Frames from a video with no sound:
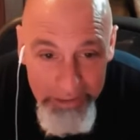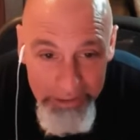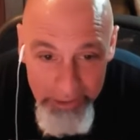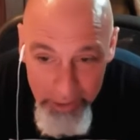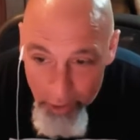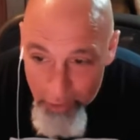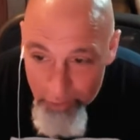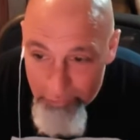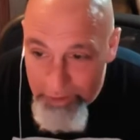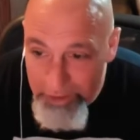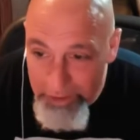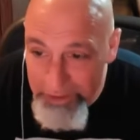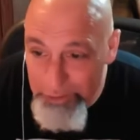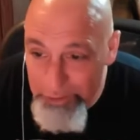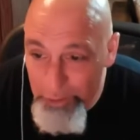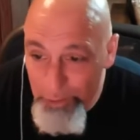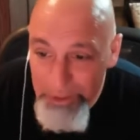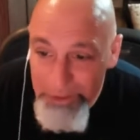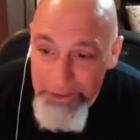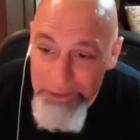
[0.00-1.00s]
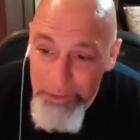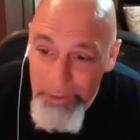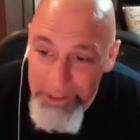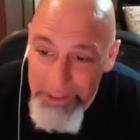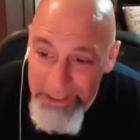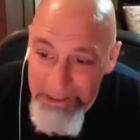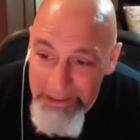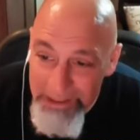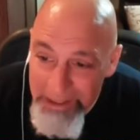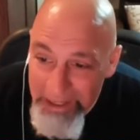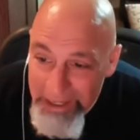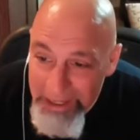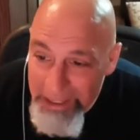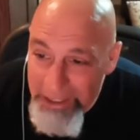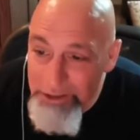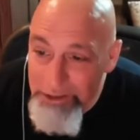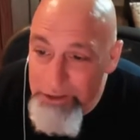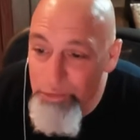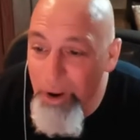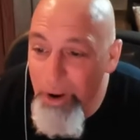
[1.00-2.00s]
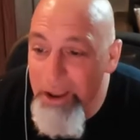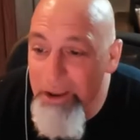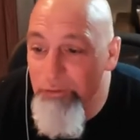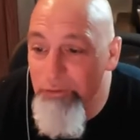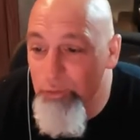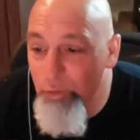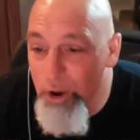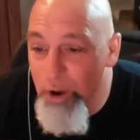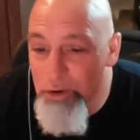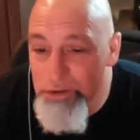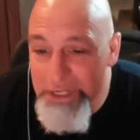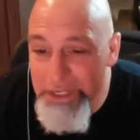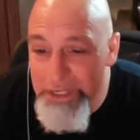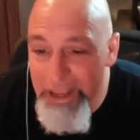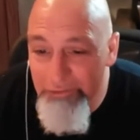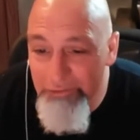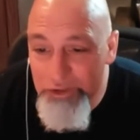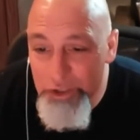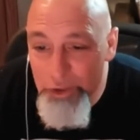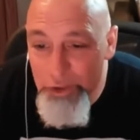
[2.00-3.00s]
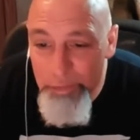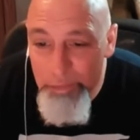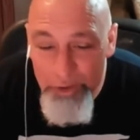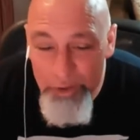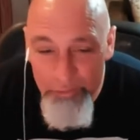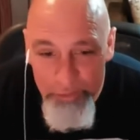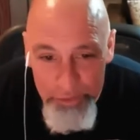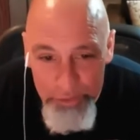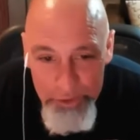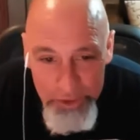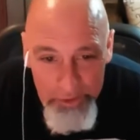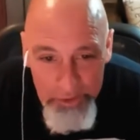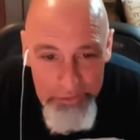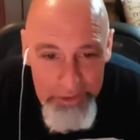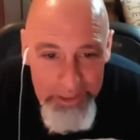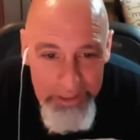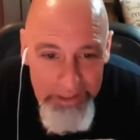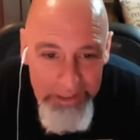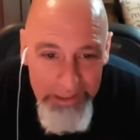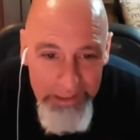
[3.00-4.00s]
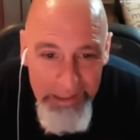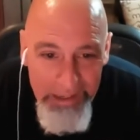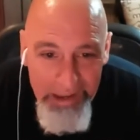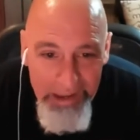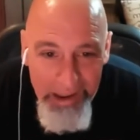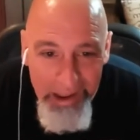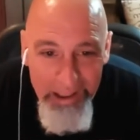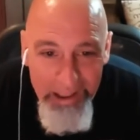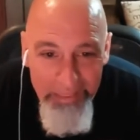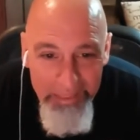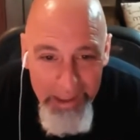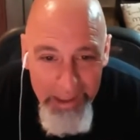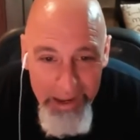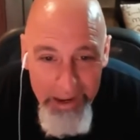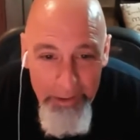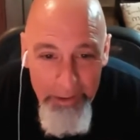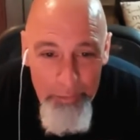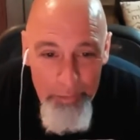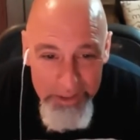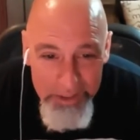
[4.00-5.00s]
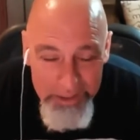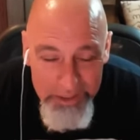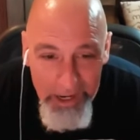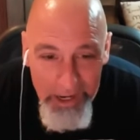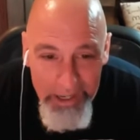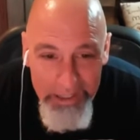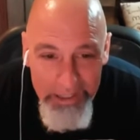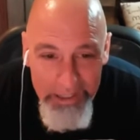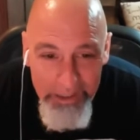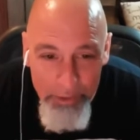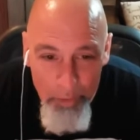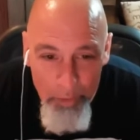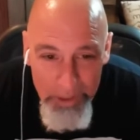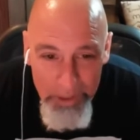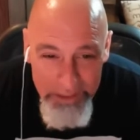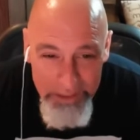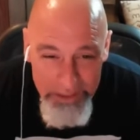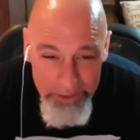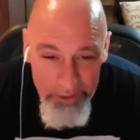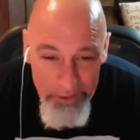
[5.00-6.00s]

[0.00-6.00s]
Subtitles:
COVID in 2020. He and his wife, Rosie, have two beautiful children, and they reside in Queens.